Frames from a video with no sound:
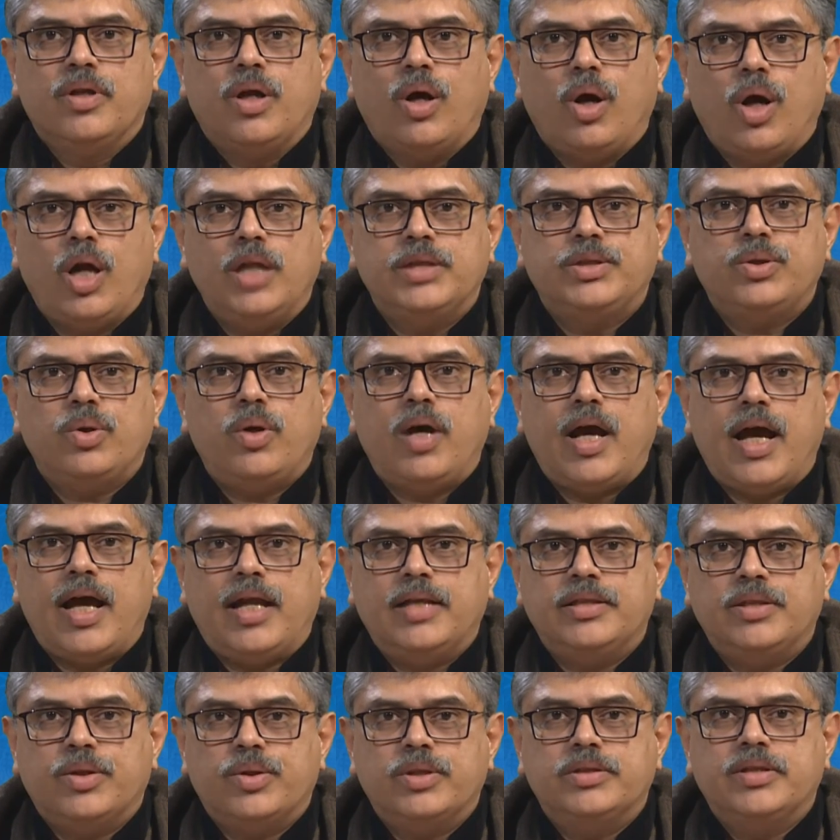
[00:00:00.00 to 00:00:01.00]
Also, higher
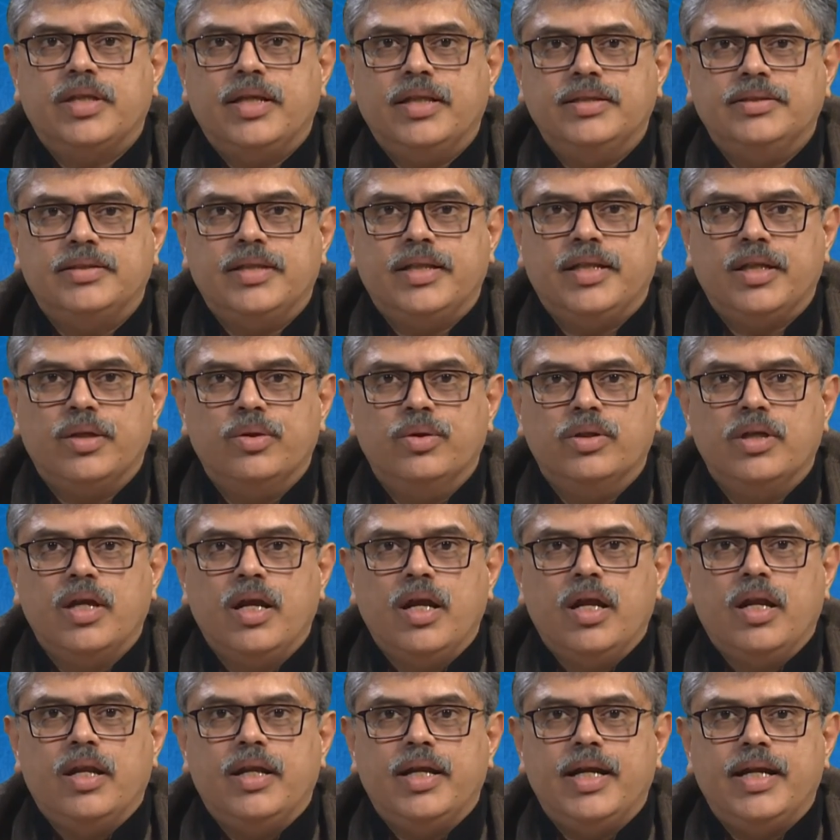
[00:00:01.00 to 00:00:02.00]
education institute
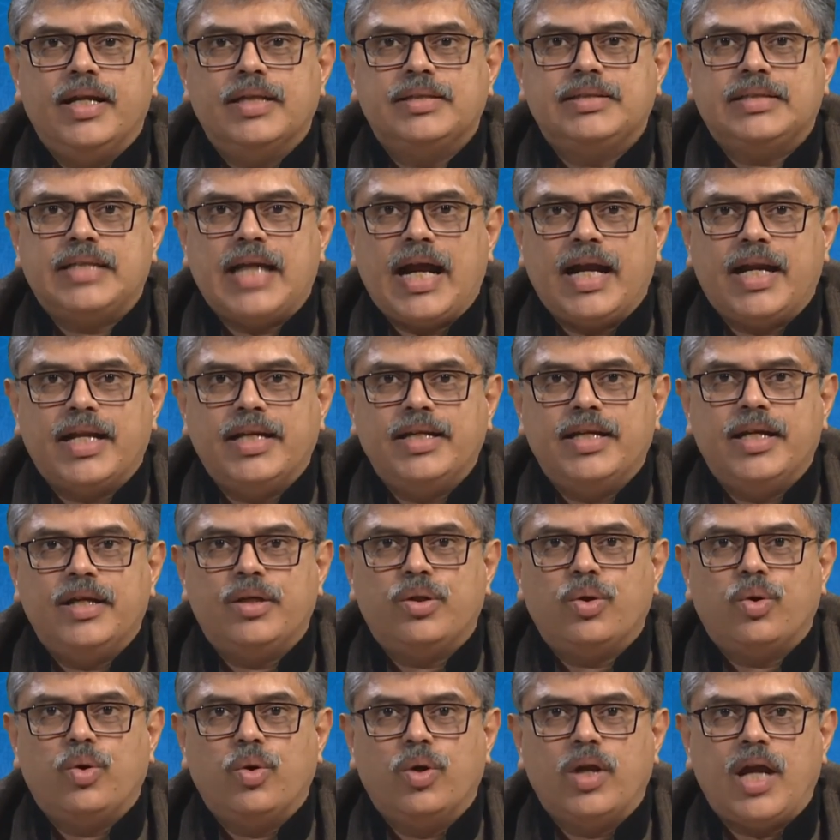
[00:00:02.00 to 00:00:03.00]
need a strategy
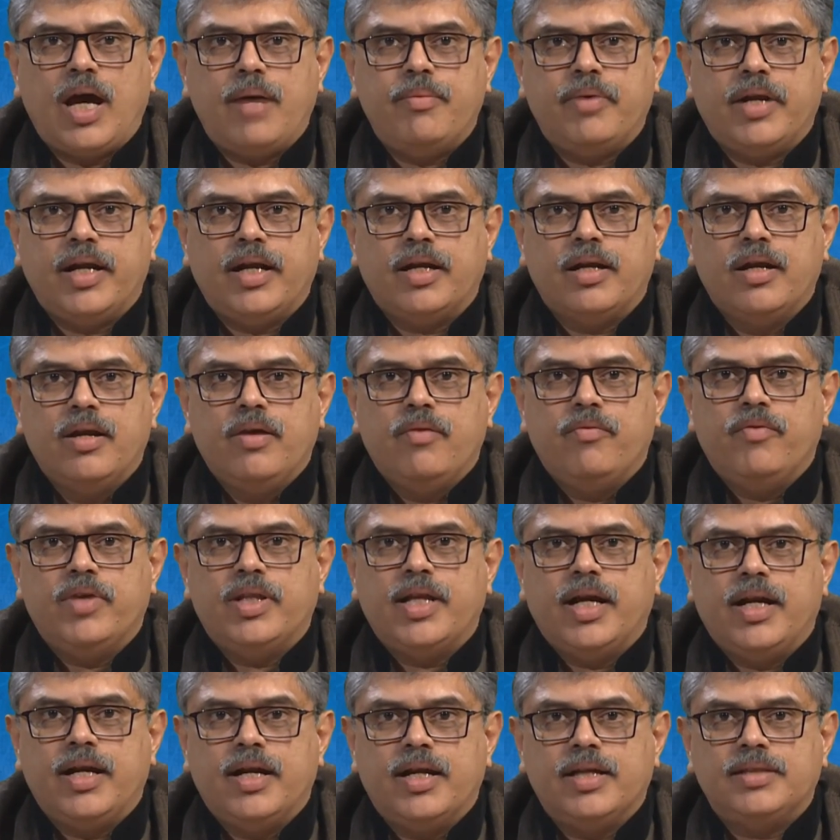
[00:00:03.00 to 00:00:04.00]
to collaborate with
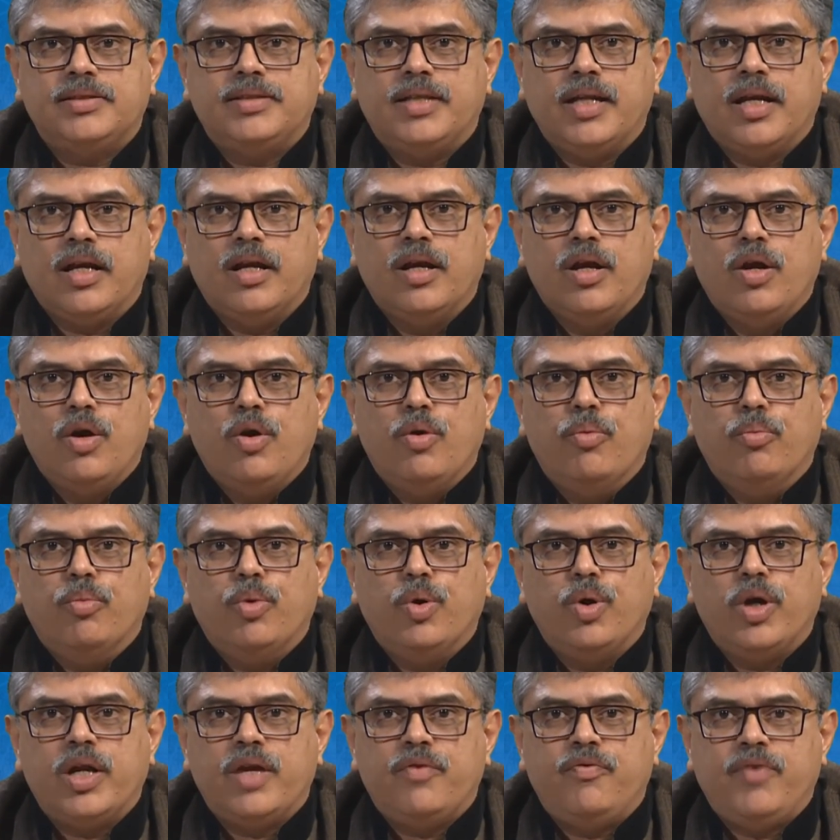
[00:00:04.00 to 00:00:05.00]
the industry
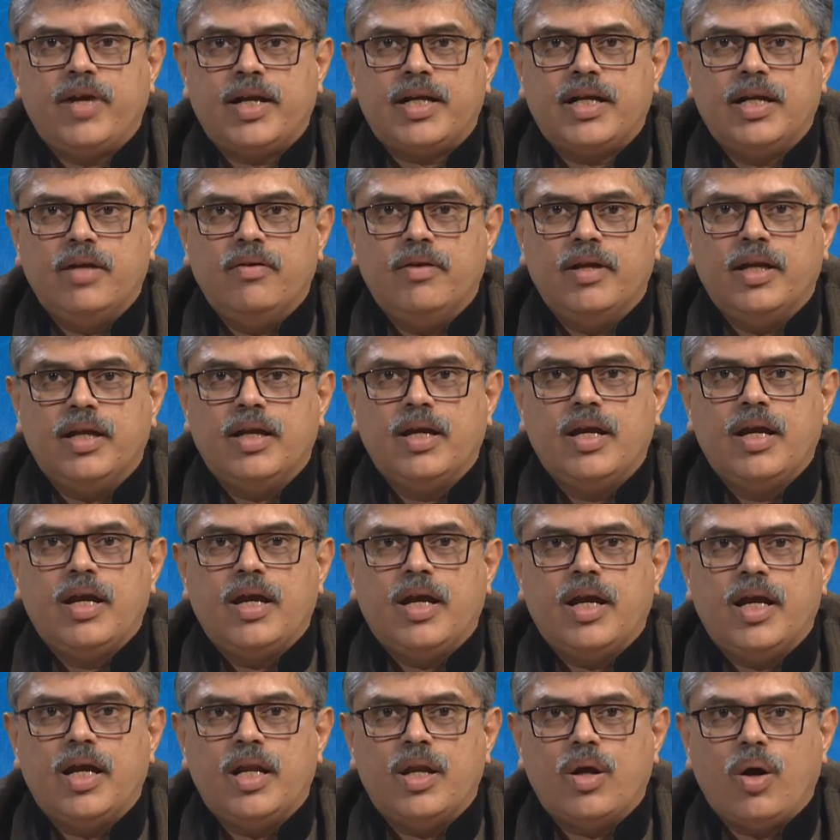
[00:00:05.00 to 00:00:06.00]
more effectively
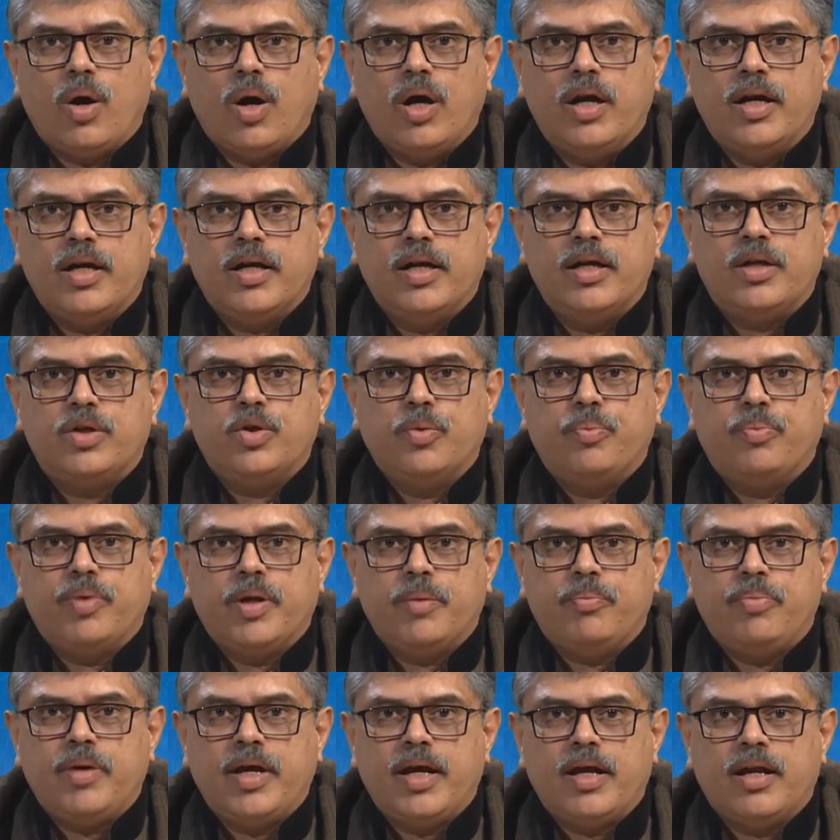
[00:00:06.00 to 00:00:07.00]
in order to
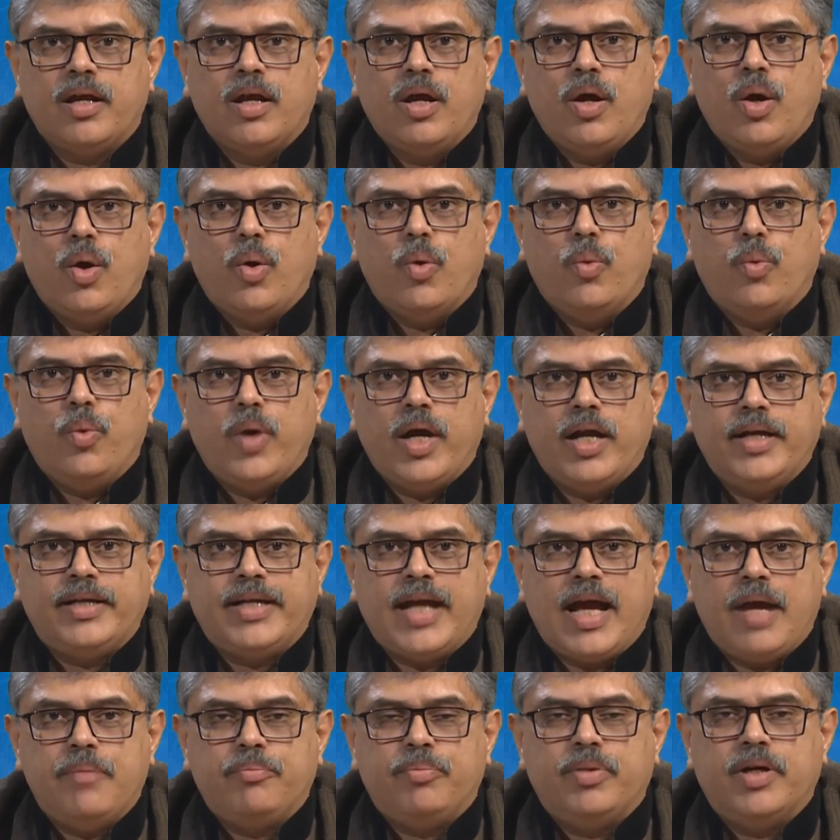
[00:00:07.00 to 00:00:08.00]
prepare
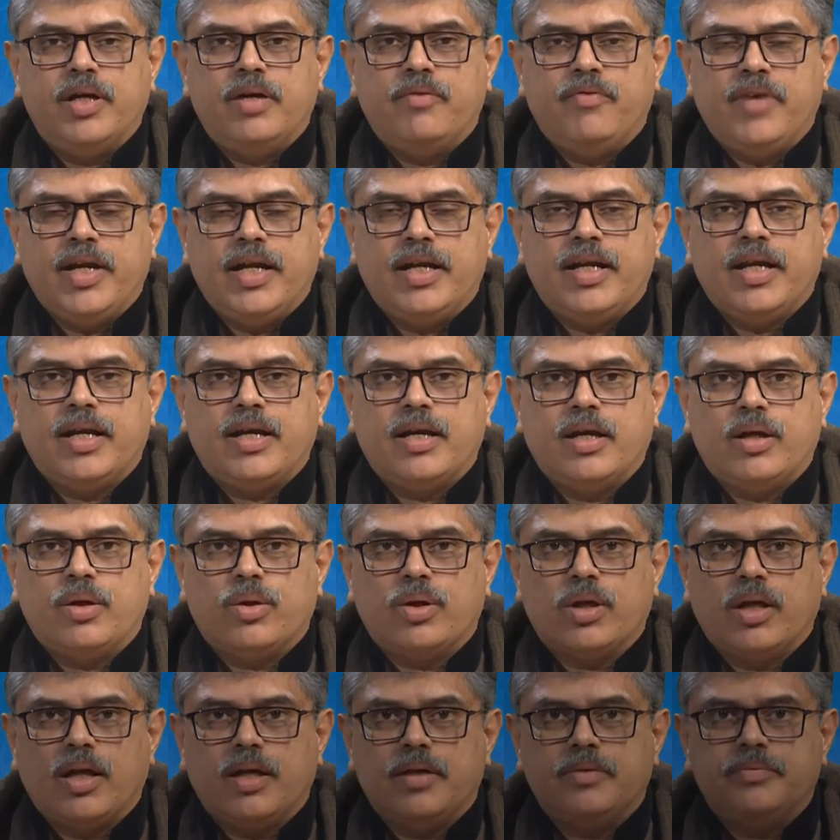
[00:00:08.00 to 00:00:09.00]
well-tempered VET
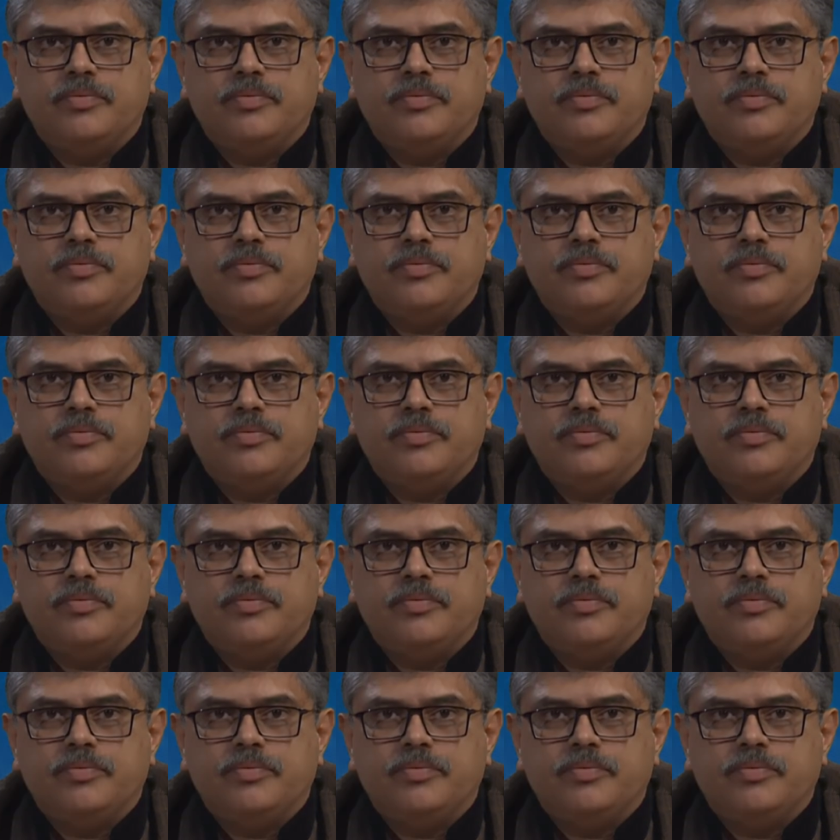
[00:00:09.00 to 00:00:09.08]
curricula.